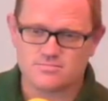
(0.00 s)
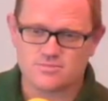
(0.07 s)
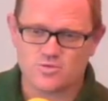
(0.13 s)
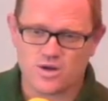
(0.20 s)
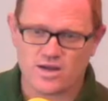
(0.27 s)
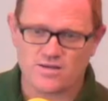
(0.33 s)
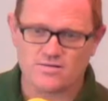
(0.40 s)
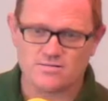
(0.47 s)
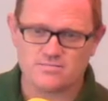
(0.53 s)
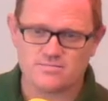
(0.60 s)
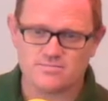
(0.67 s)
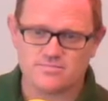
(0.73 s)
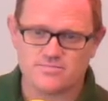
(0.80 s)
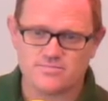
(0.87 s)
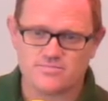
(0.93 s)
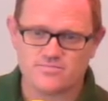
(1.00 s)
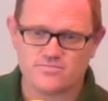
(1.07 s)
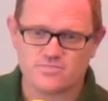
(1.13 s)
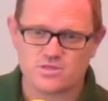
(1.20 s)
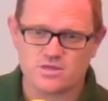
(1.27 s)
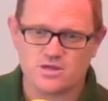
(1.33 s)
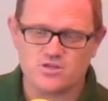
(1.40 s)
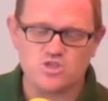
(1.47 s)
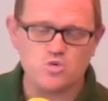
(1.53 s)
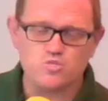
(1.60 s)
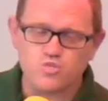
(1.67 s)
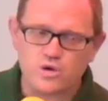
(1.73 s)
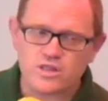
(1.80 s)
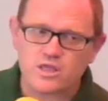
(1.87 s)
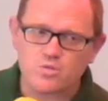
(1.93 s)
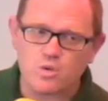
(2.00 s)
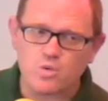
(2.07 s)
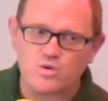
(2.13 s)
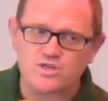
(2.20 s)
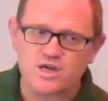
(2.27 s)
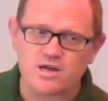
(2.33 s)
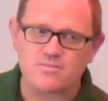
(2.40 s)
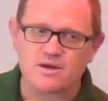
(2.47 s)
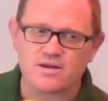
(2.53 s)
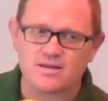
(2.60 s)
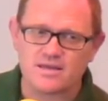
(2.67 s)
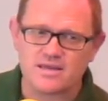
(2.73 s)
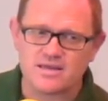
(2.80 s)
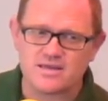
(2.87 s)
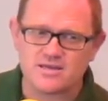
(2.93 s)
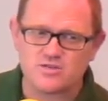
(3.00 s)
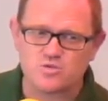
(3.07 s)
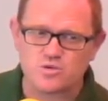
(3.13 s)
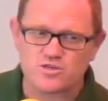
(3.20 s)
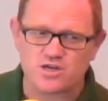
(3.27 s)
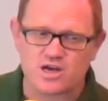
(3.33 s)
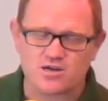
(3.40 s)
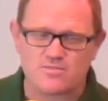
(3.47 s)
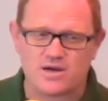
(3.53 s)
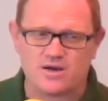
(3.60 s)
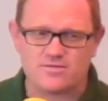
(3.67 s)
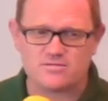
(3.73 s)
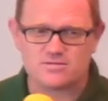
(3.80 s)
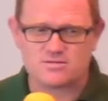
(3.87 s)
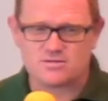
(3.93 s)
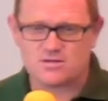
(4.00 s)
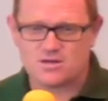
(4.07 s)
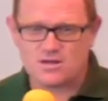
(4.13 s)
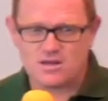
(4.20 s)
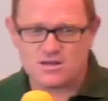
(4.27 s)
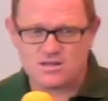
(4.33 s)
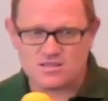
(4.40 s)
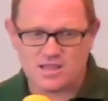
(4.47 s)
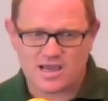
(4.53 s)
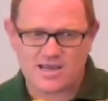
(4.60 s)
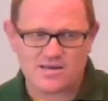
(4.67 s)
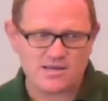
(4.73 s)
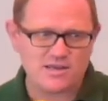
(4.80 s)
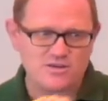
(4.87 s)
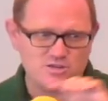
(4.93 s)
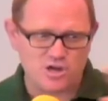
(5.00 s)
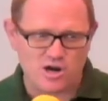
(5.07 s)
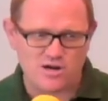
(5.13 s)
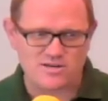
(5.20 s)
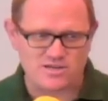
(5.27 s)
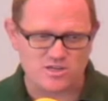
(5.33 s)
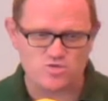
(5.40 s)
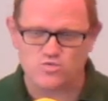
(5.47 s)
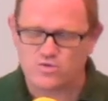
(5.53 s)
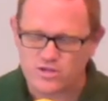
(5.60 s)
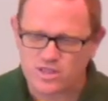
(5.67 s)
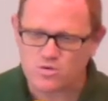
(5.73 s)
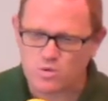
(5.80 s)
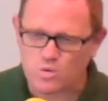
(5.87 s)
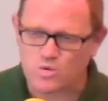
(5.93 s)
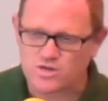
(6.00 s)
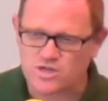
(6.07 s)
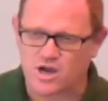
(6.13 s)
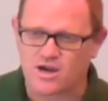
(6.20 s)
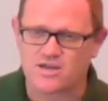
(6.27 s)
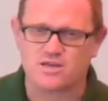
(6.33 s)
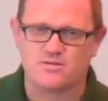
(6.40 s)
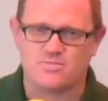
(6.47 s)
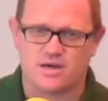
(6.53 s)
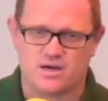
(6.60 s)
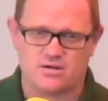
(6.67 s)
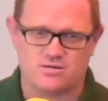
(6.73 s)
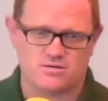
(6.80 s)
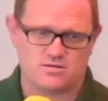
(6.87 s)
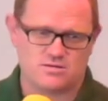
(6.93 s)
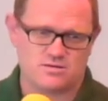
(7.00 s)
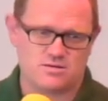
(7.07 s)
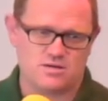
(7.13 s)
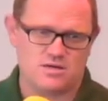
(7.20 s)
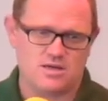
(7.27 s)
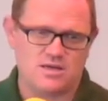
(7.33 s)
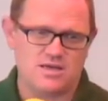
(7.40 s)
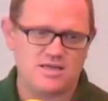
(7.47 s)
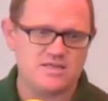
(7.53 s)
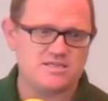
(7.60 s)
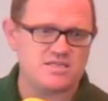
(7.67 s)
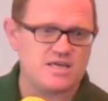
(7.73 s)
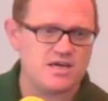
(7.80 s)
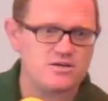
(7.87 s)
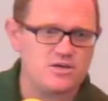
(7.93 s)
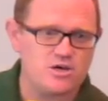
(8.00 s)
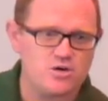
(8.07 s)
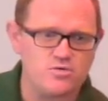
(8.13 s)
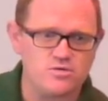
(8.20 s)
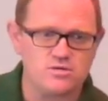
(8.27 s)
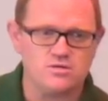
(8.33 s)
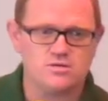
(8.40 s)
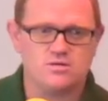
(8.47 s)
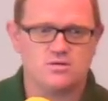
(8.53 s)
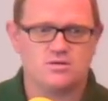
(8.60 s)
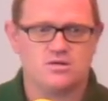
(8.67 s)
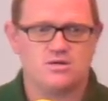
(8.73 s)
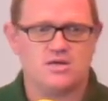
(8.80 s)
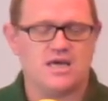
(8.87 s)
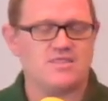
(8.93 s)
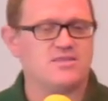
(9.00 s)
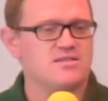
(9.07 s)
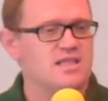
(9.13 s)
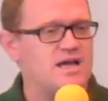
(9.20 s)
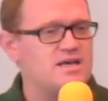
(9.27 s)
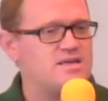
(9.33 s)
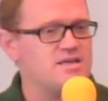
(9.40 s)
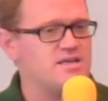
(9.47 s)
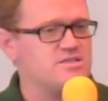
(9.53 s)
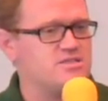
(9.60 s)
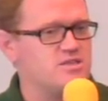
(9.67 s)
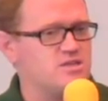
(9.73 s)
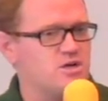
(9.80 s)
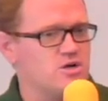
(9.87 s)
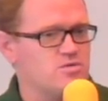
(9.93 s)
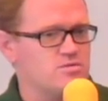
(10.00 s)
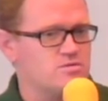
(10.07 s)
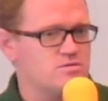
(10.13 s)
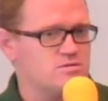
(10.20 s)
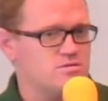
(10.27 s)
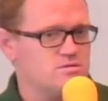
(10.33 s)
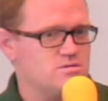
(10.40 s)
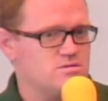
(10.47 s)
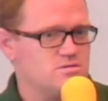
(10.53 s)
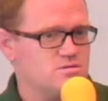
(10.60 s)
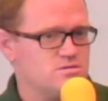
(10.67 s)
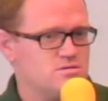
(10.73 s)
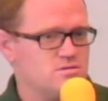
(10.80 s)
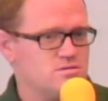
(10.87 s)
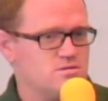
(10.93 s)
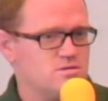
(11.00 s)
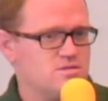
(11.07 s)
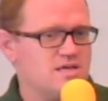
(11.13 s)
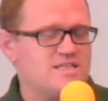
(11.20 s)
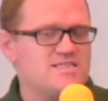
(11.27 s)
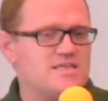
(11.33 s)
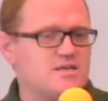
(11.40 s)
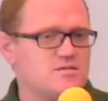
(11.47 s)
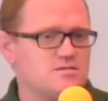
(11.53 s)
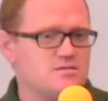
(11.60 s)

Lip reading: Right? So really what we're talking about is, when we talk about light and darkness, really what we're talking about is the unknown, and the light is the known. That's it.